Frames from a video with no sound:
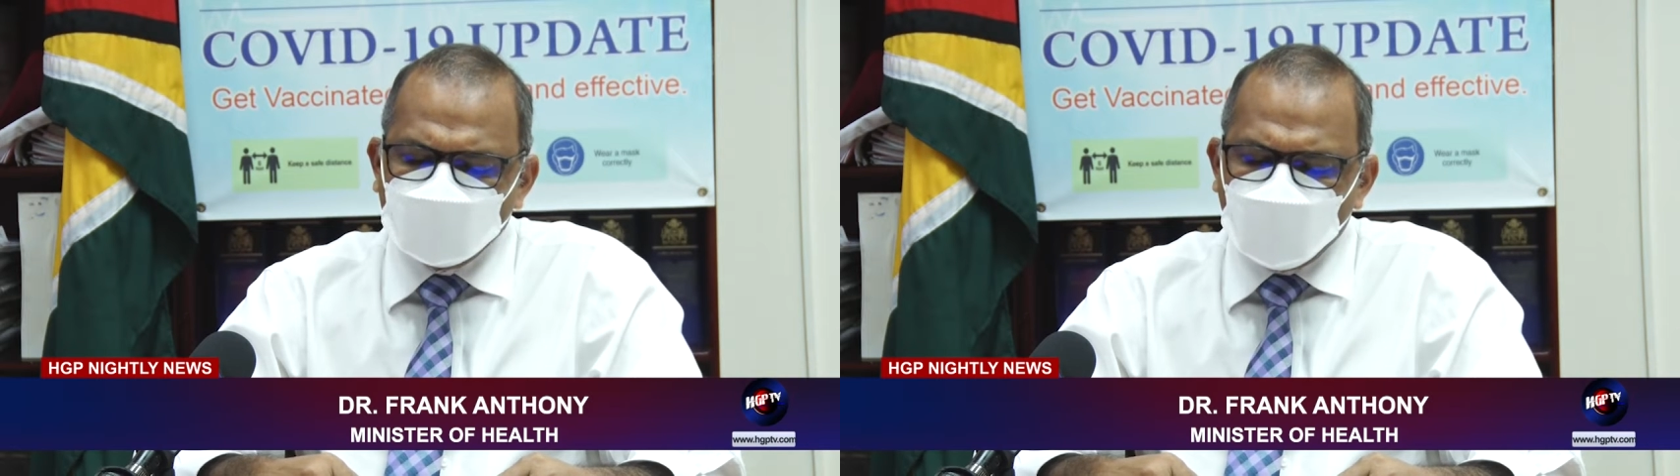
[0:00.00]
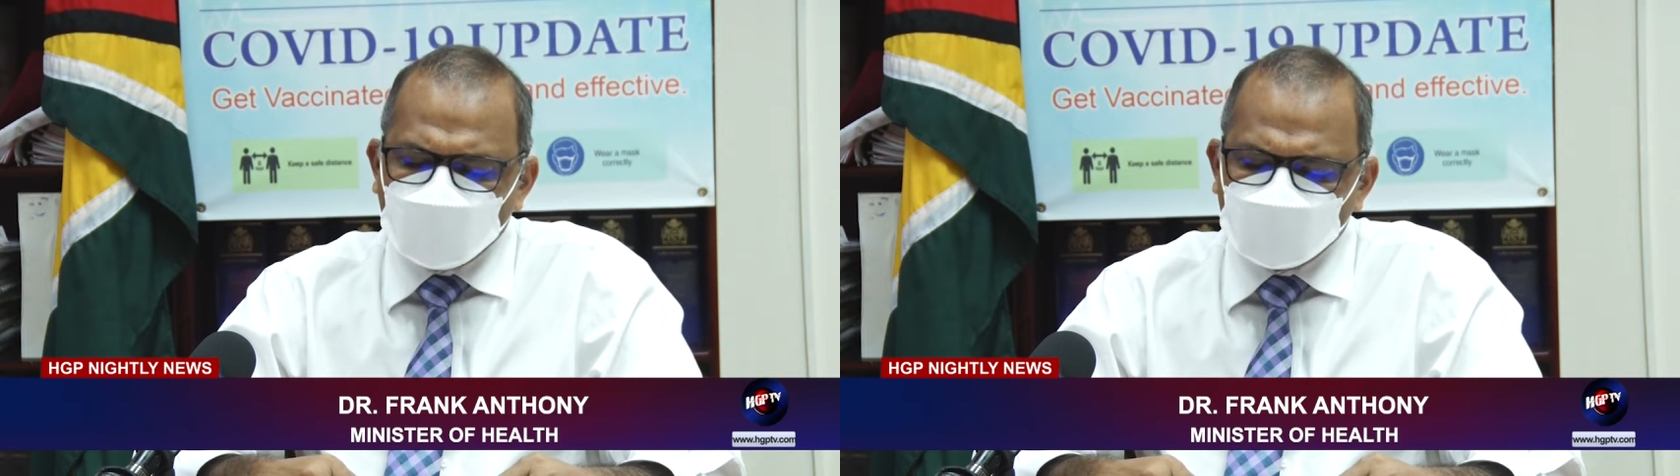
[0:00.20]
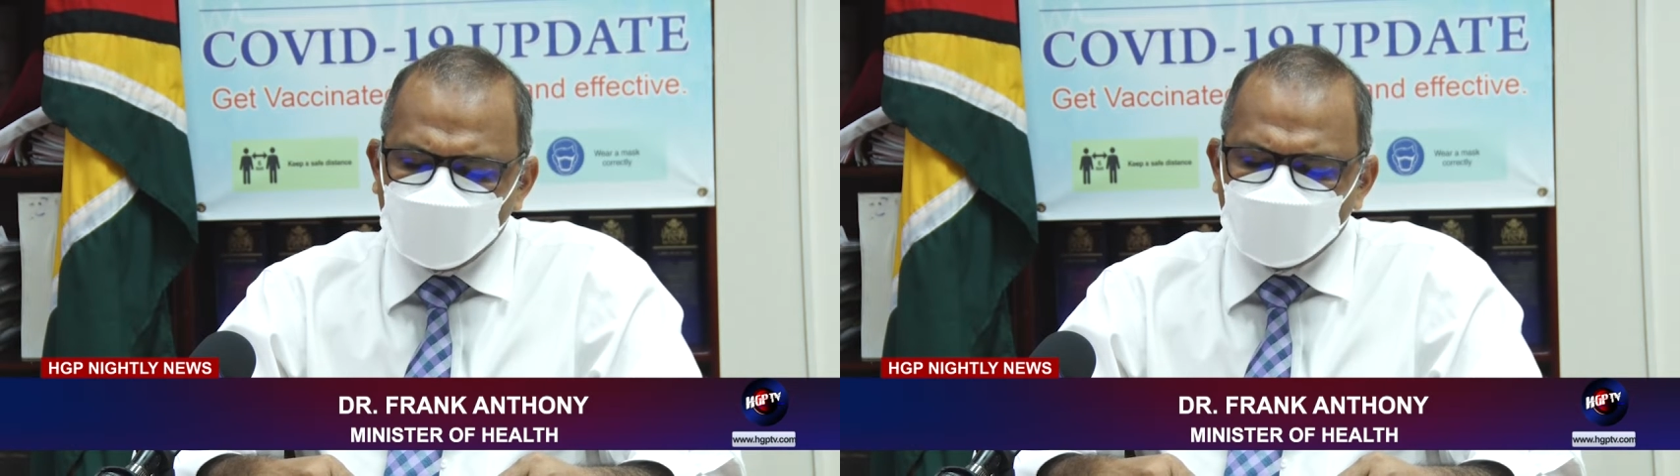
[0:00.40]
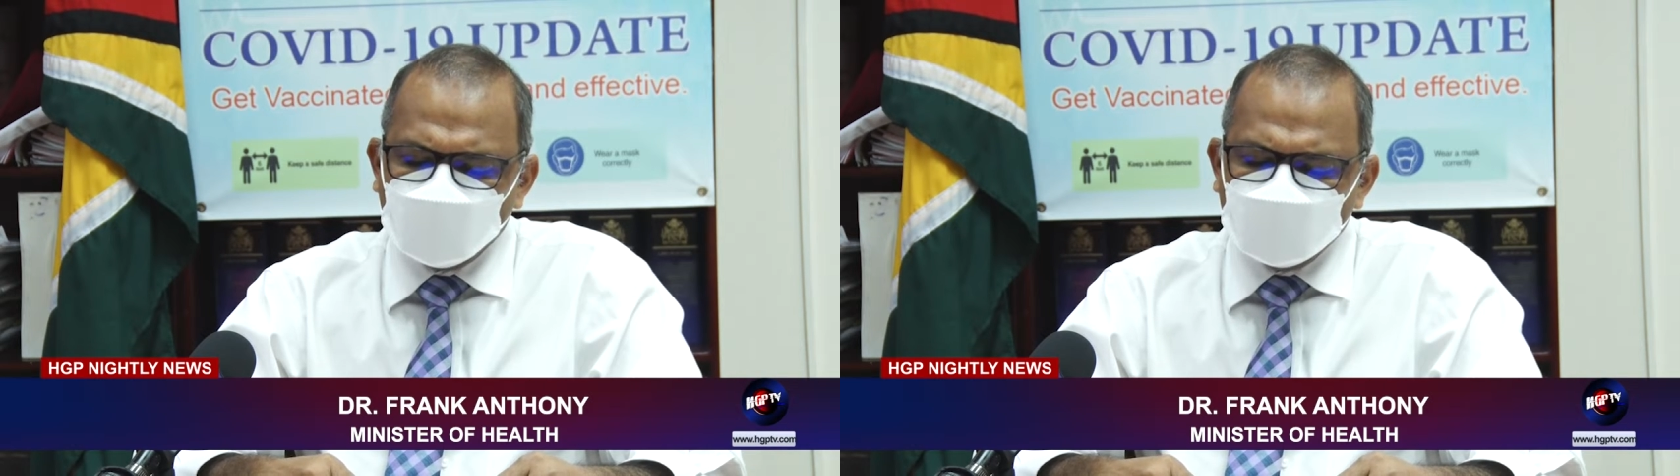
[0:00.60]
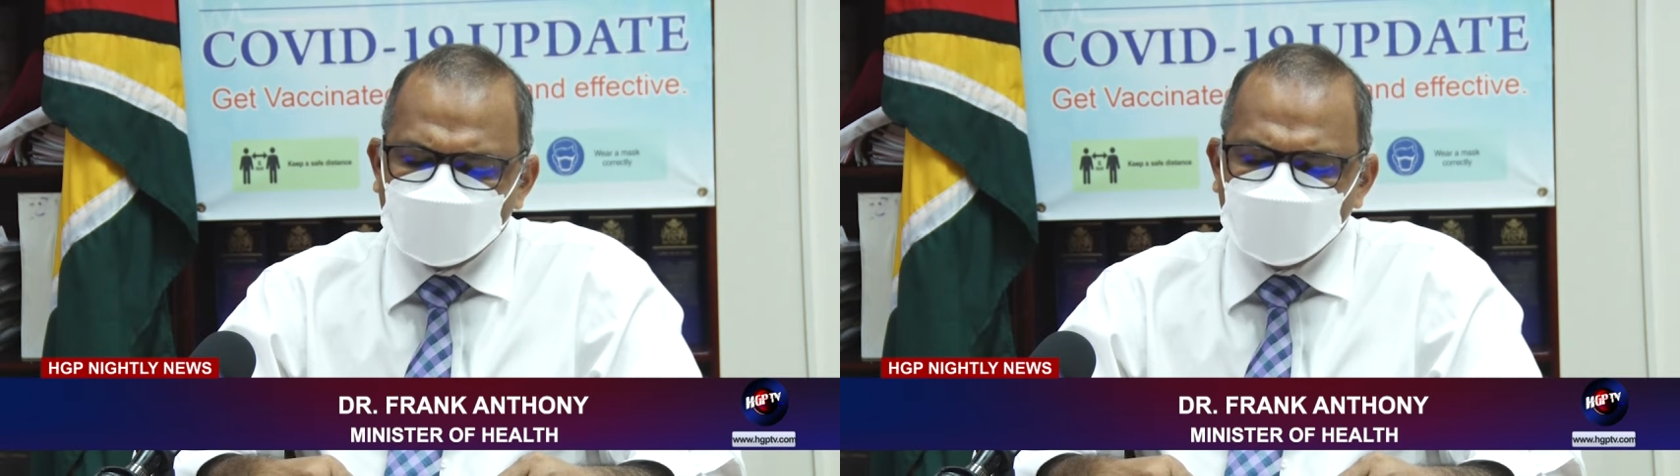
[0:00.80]
active
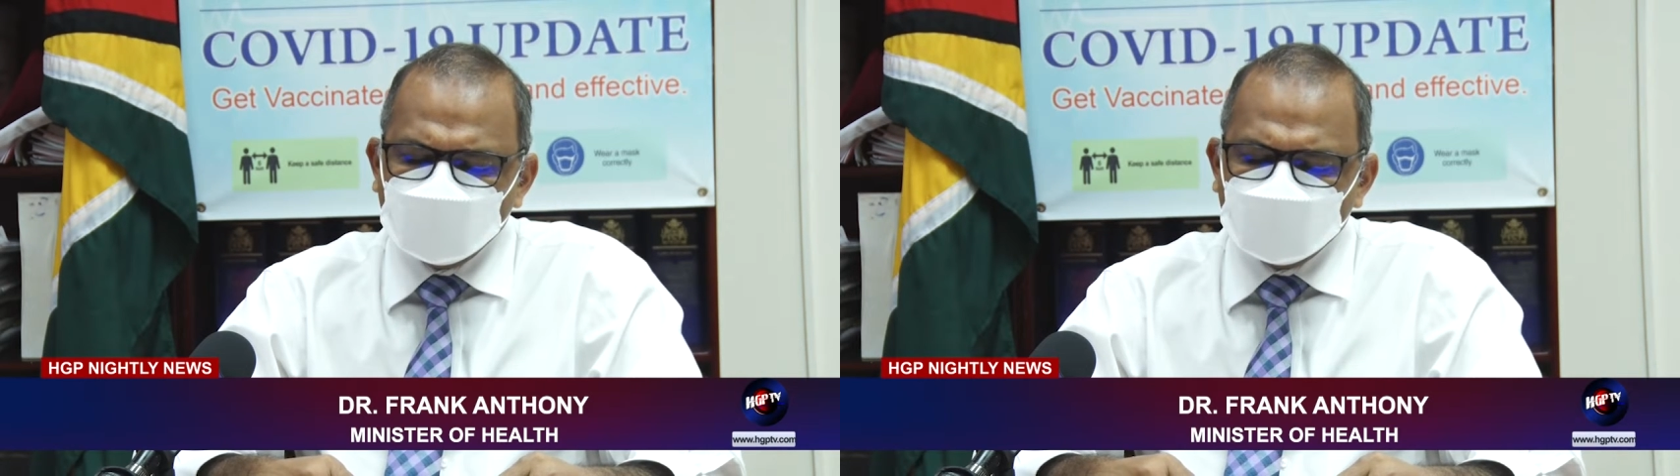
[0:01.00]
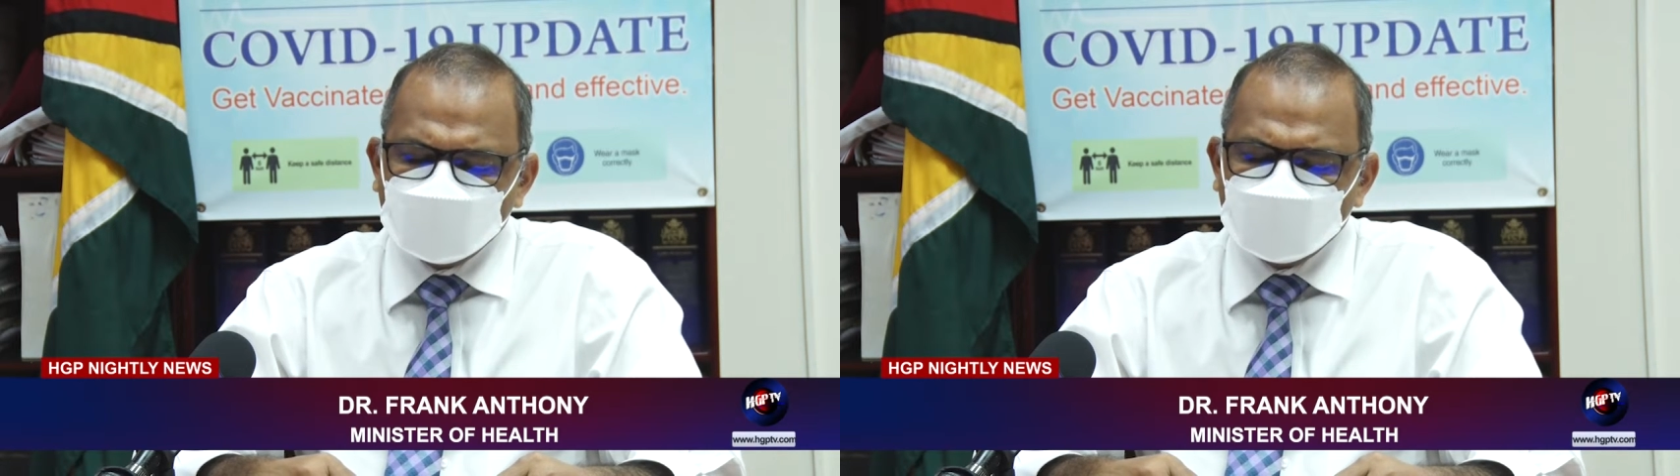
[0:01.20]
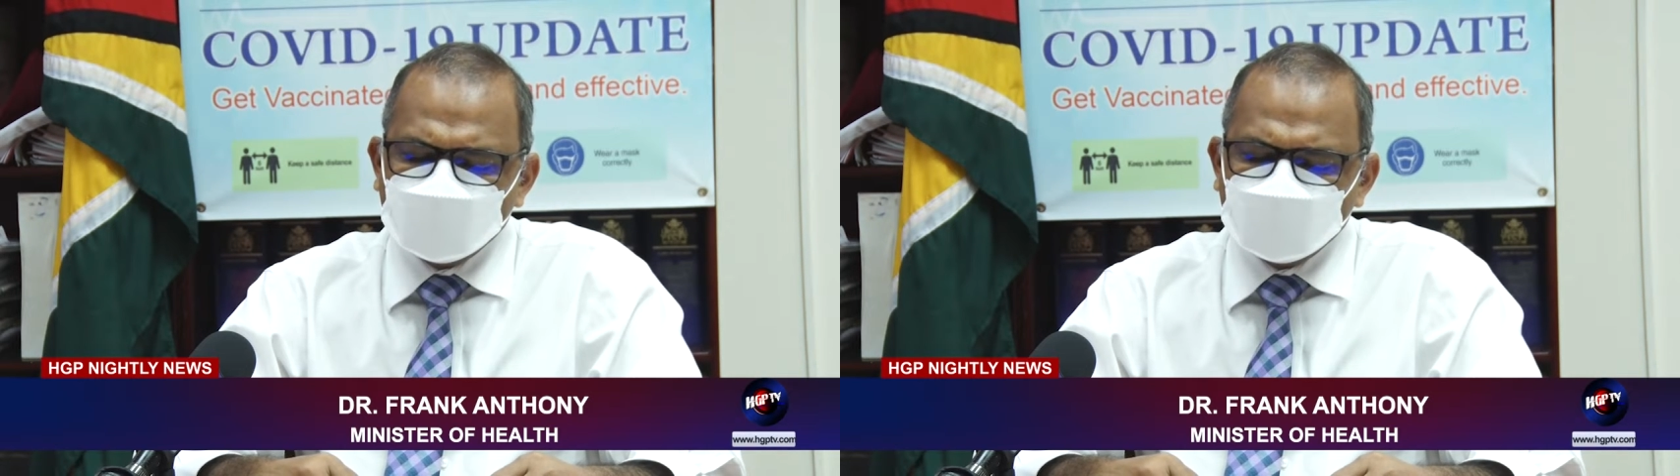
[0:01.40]
cases.